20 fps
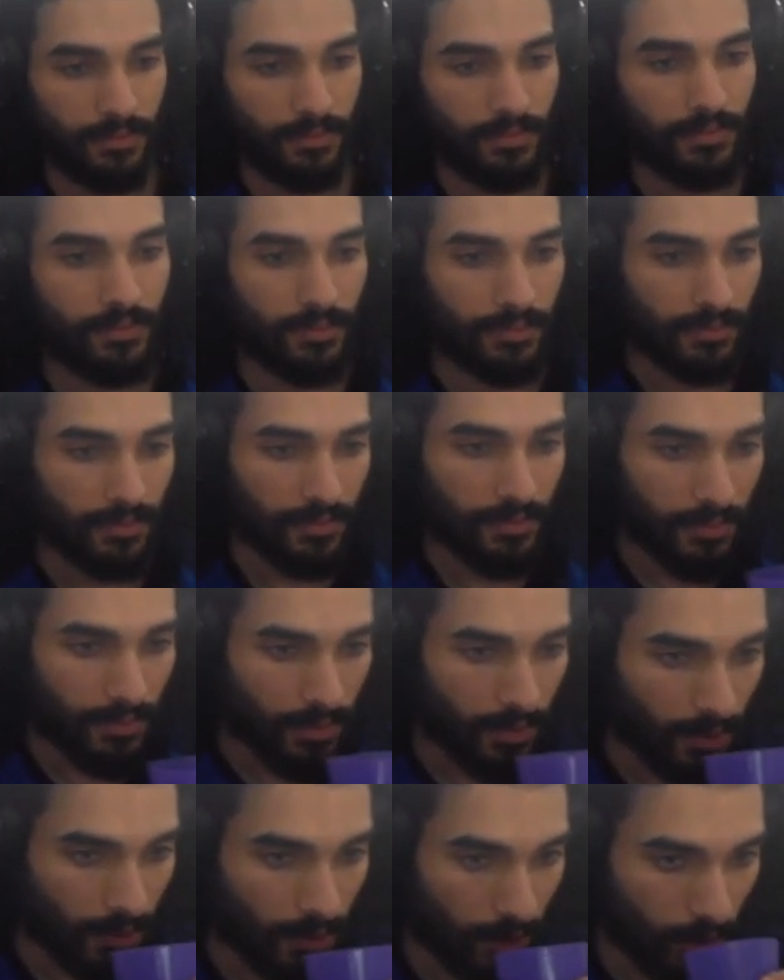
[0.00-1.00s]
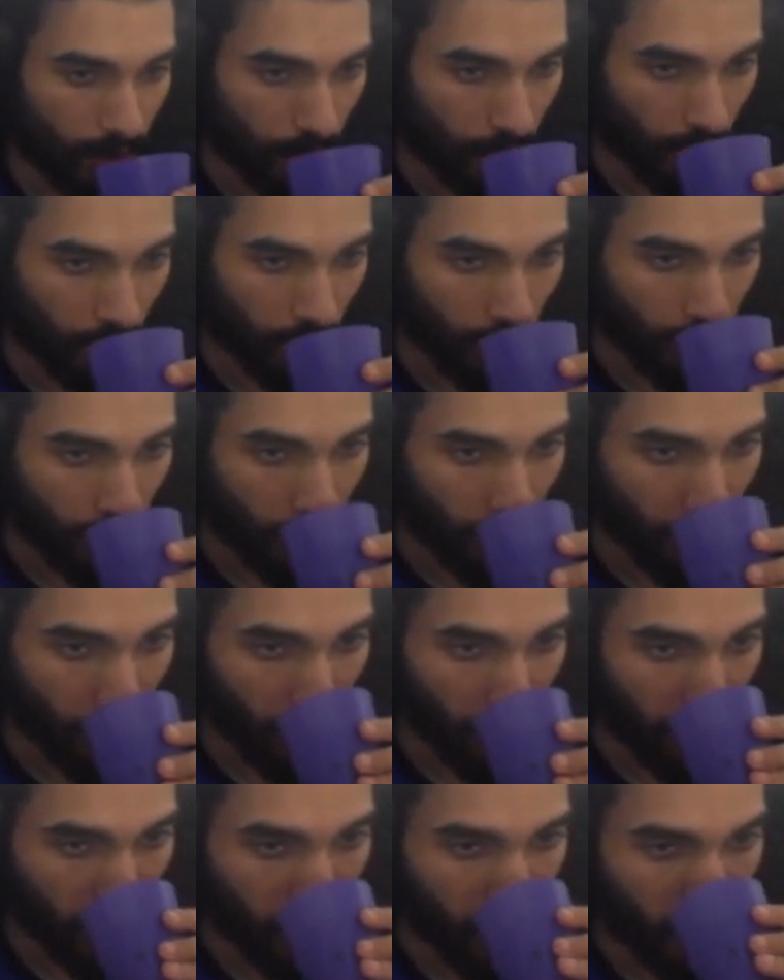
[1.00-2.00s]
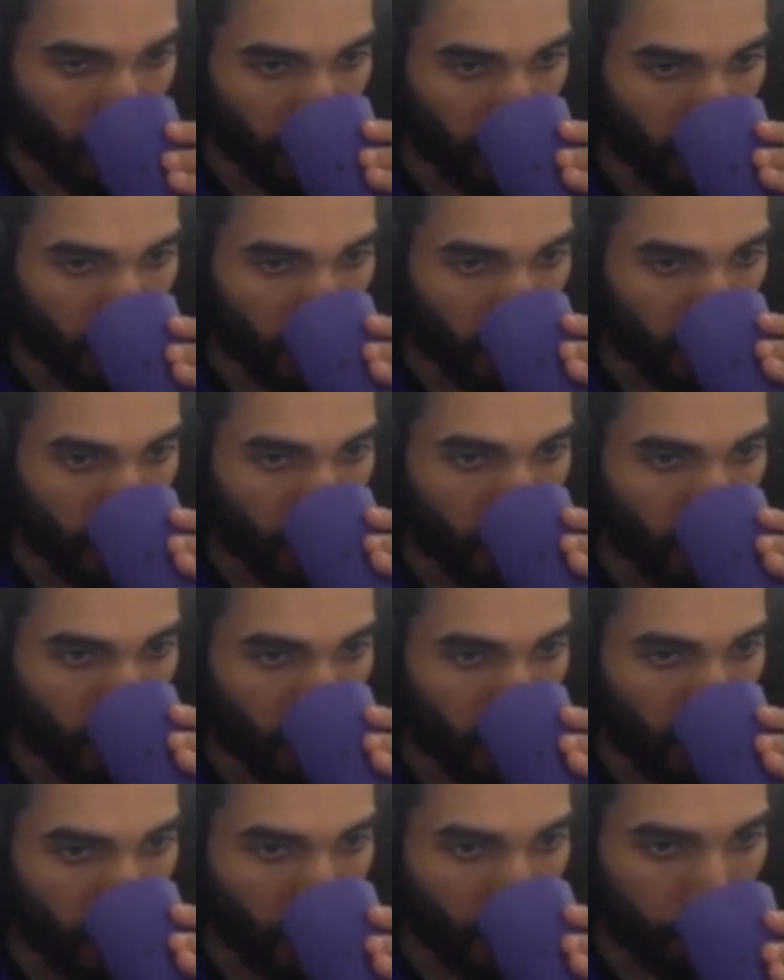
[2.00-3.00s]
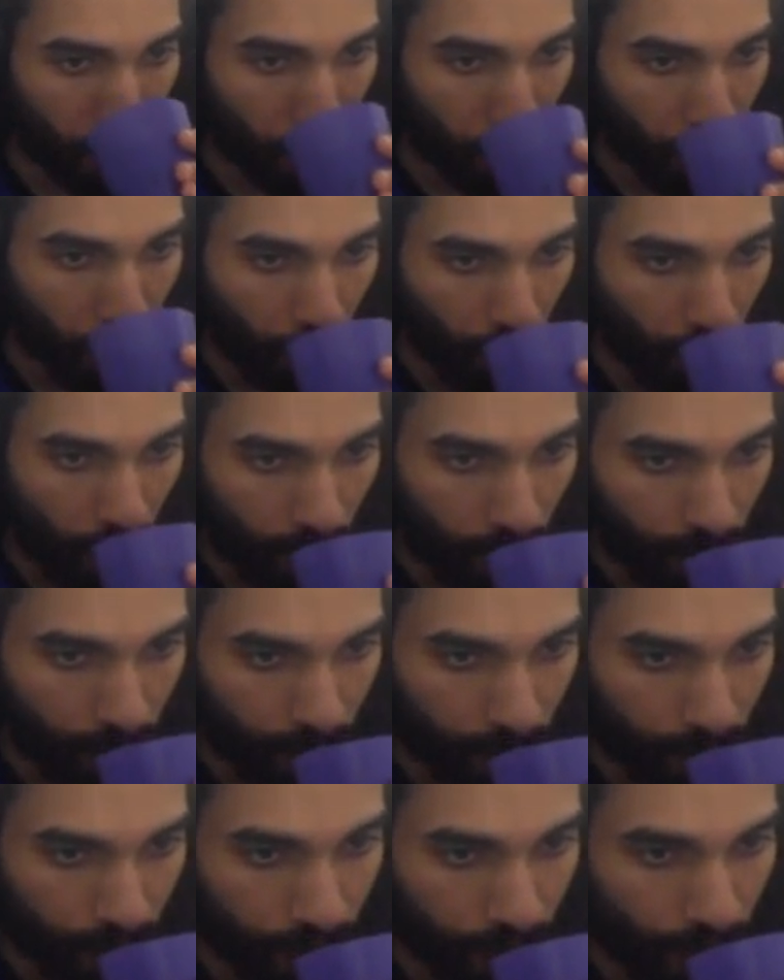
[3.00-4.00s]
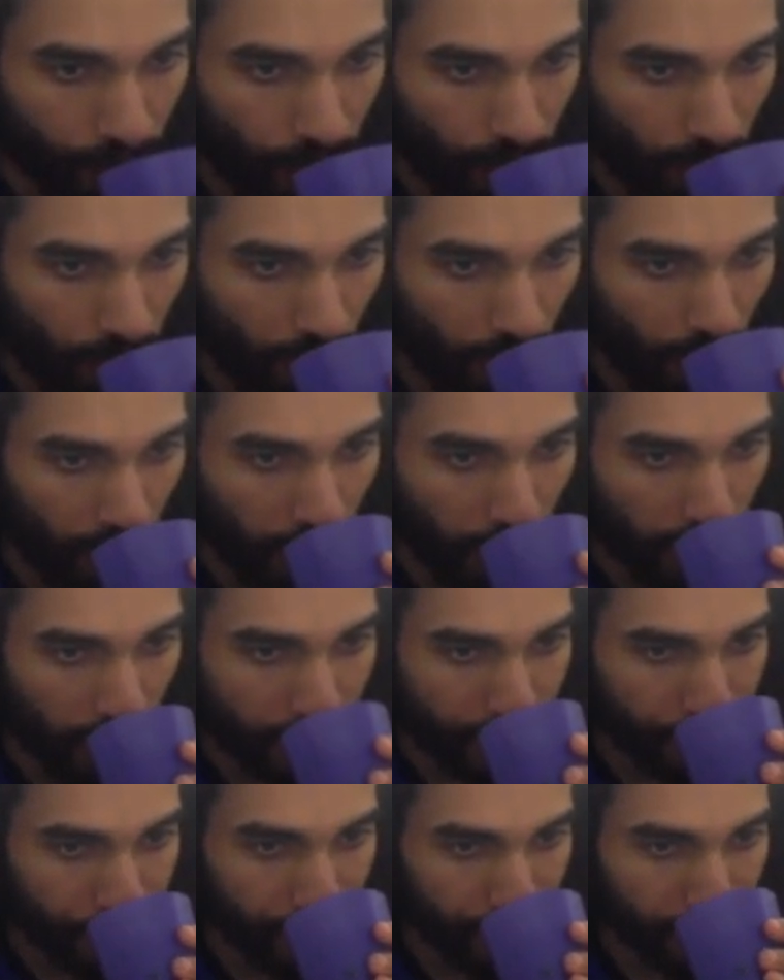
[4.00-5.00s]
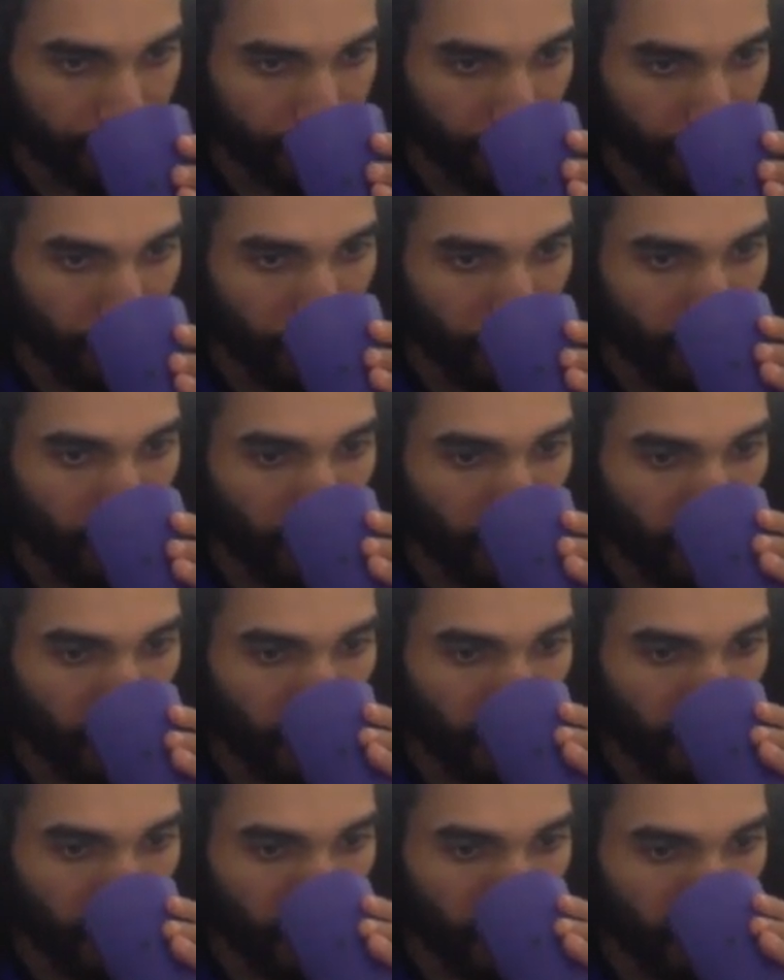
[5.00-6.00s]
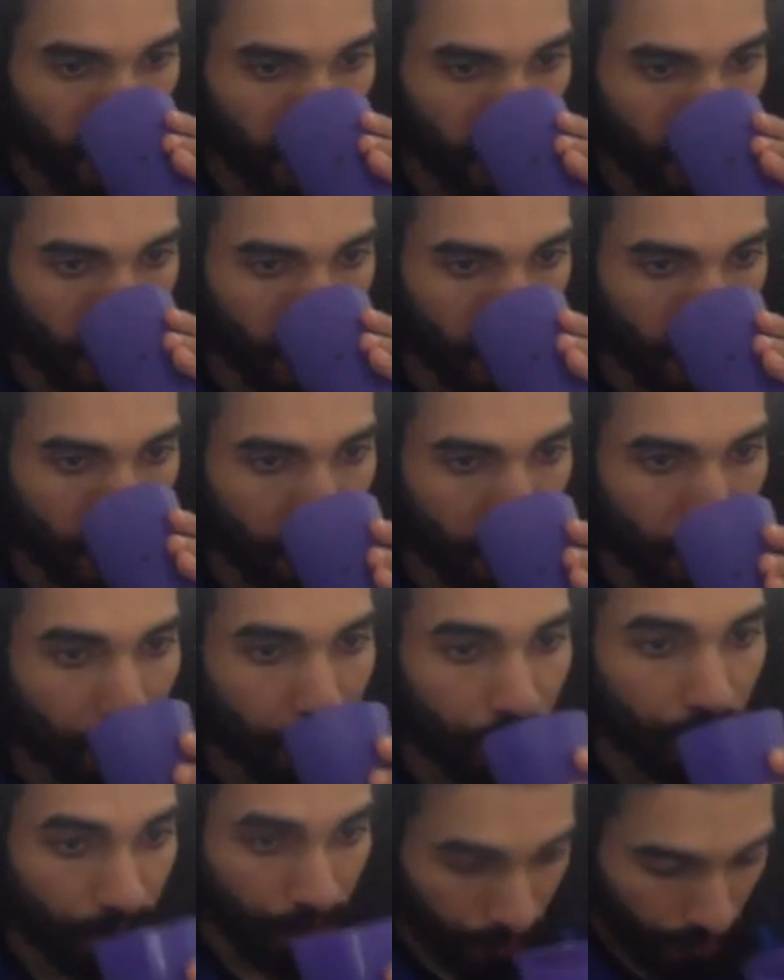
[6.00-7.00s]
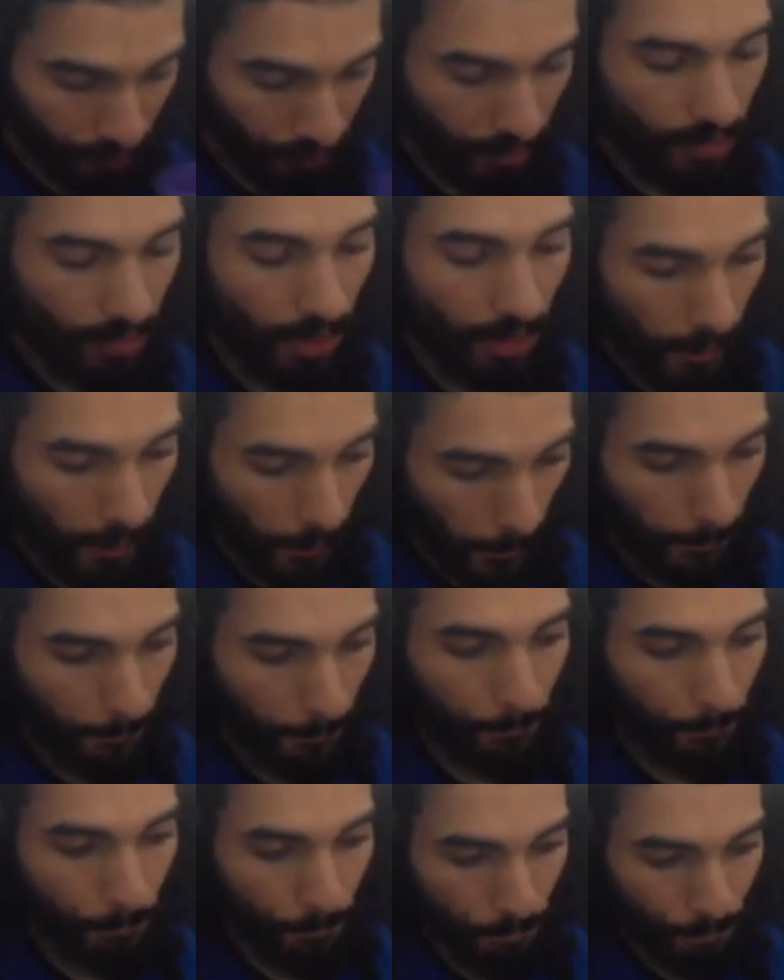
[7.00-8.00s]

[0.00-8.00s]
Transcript: It's just people want to play fun little wasteland game. They don't necessarily want to.